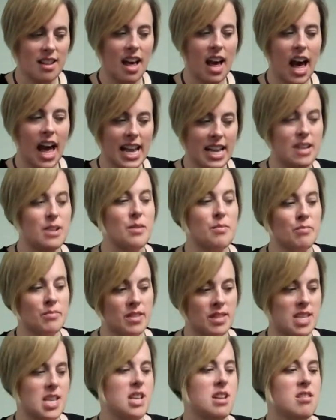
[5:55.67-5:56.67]
items
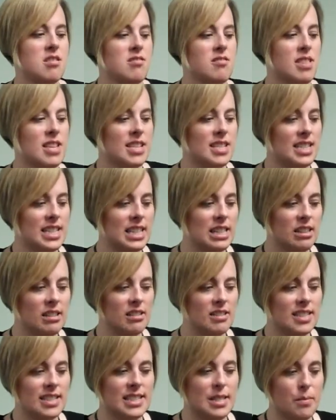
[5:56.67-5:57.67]
here, these little
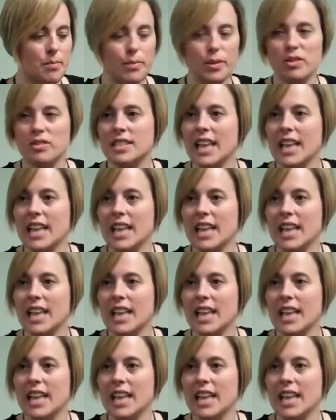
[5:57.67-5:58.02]
symbols,